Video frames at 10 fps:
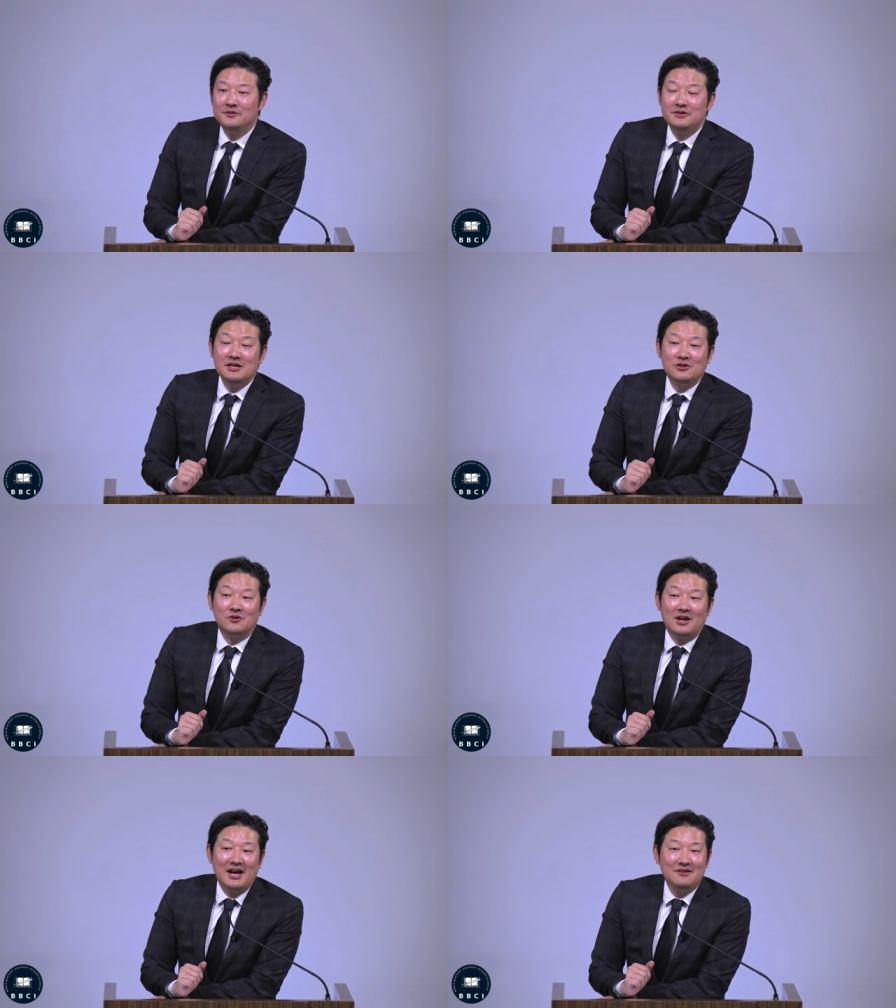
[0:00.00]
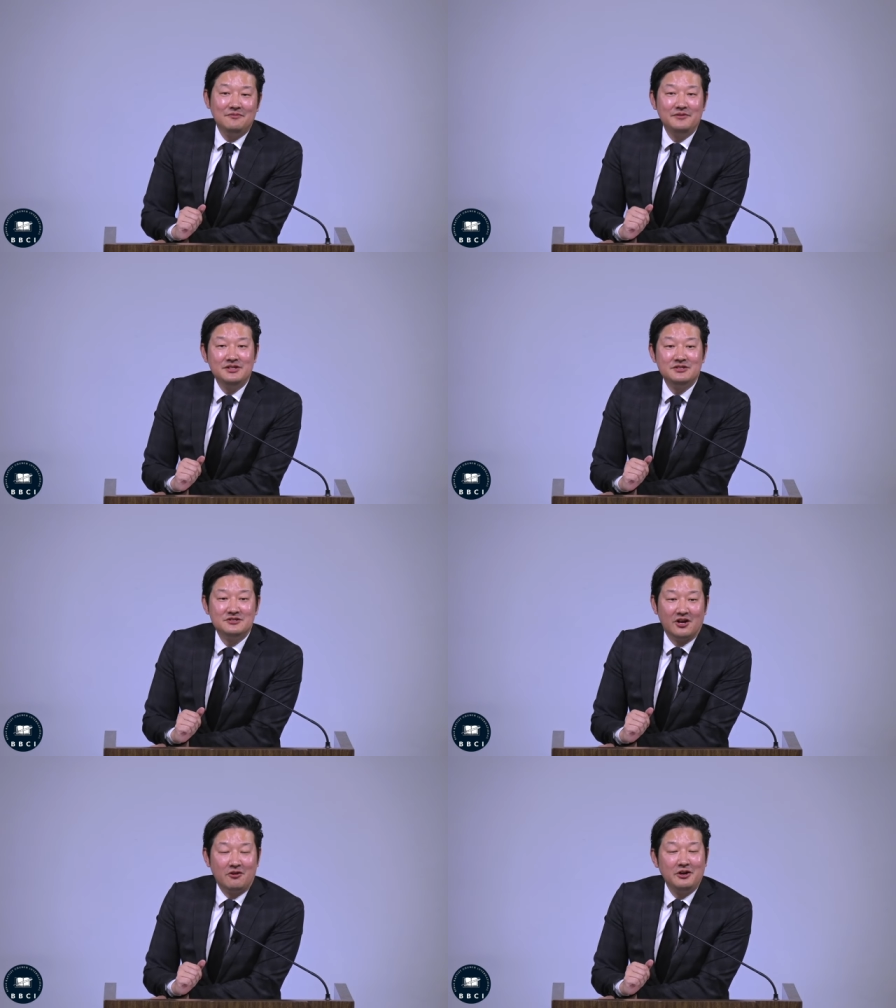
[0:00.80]
think your life is
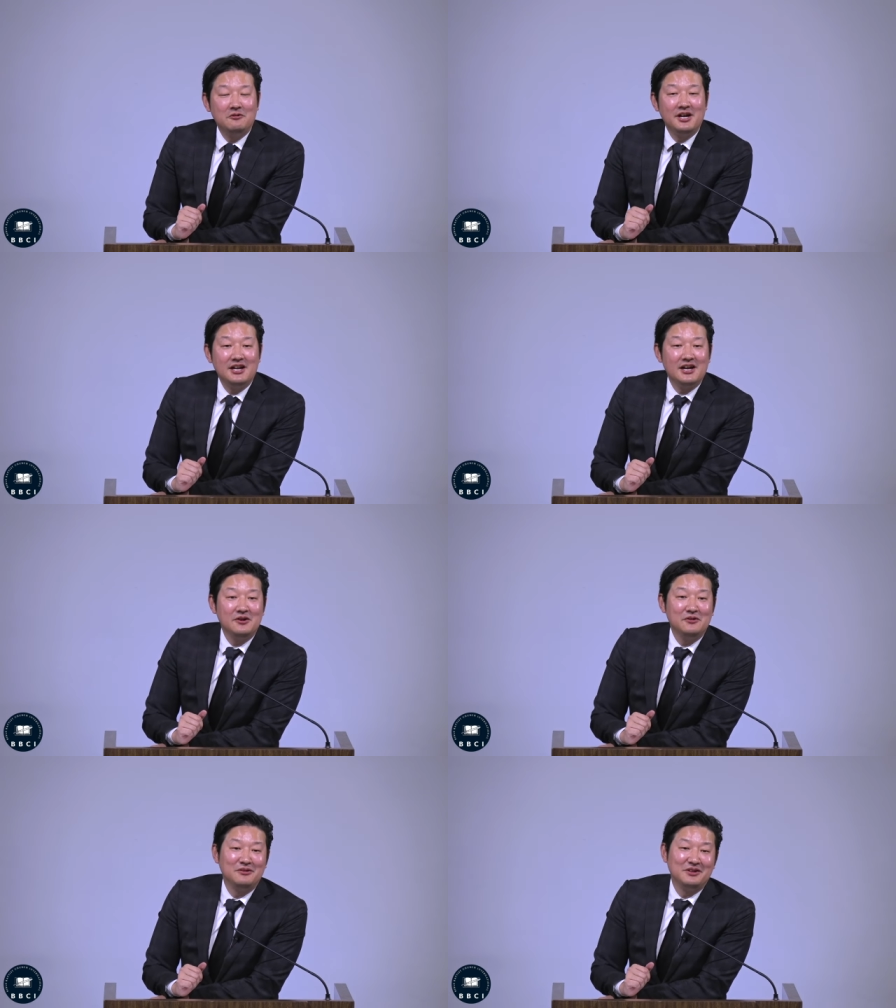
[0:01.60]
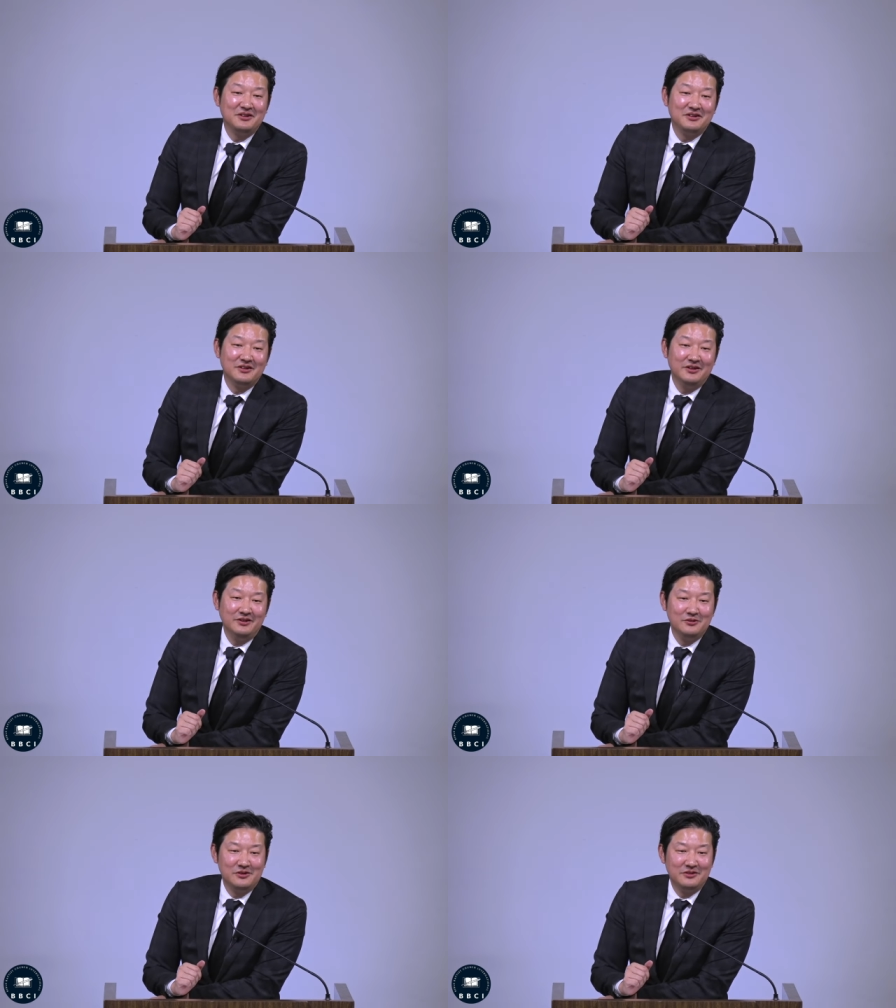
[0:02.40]
sorry right now, you
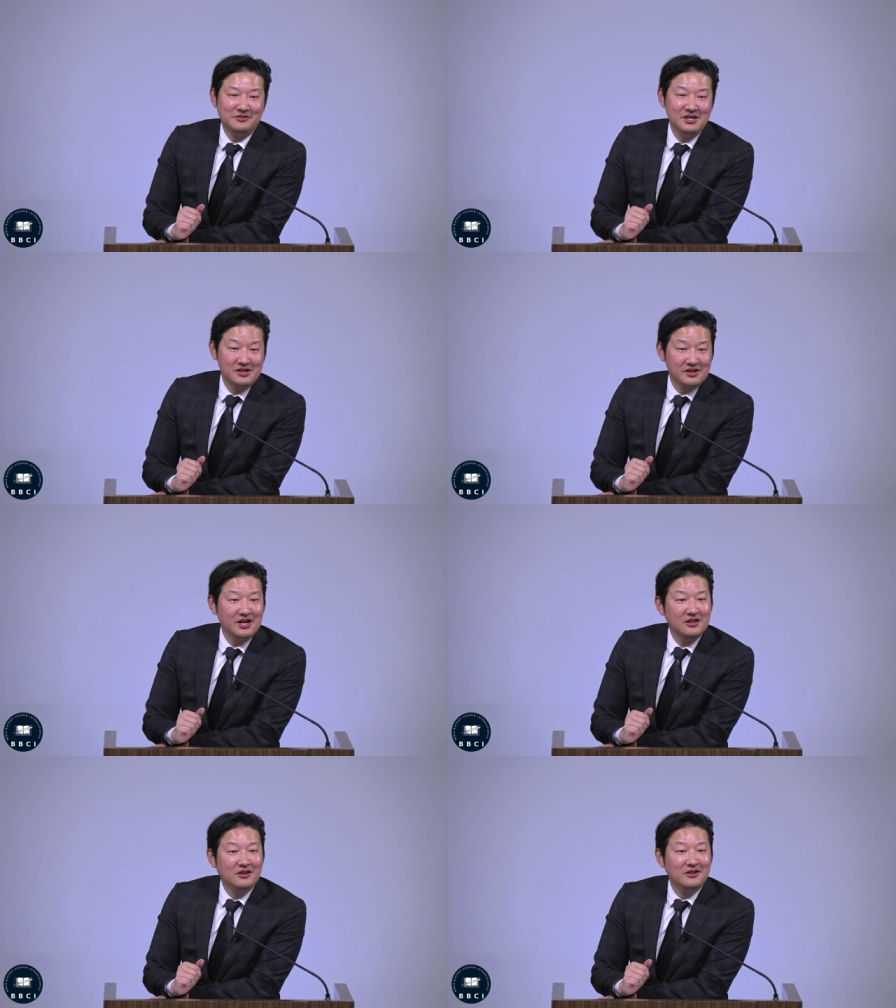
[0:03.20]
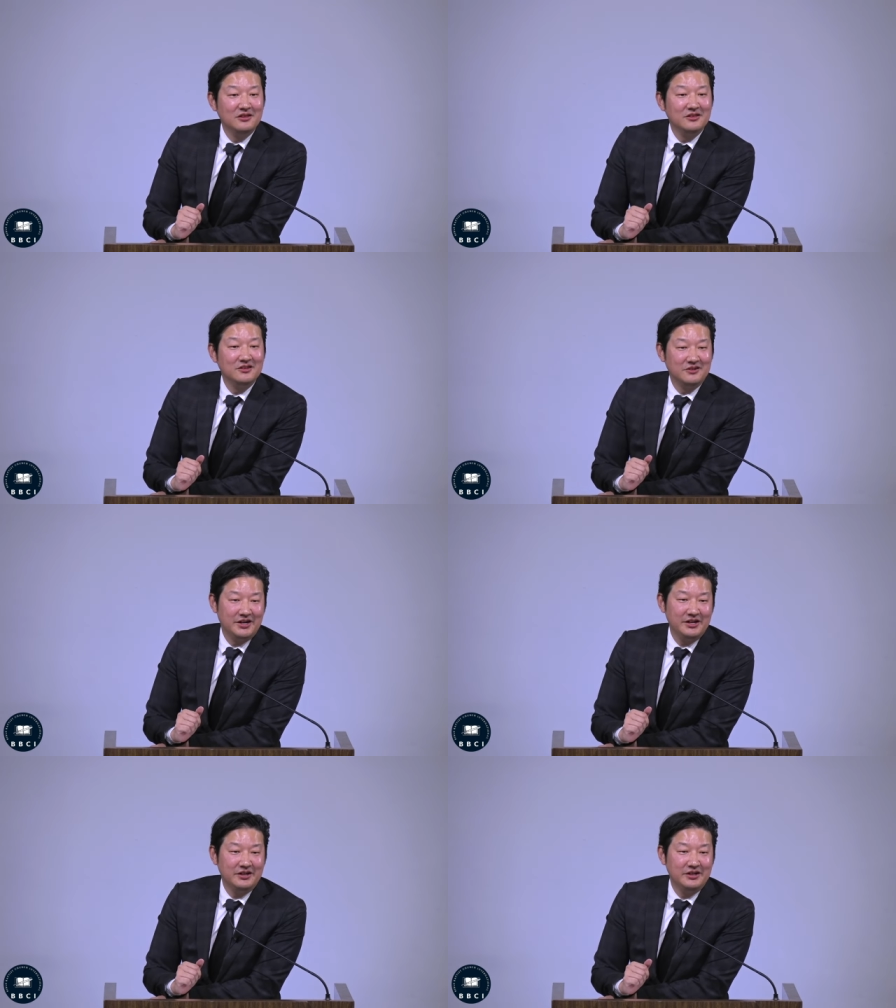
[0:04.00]
know, think again, right?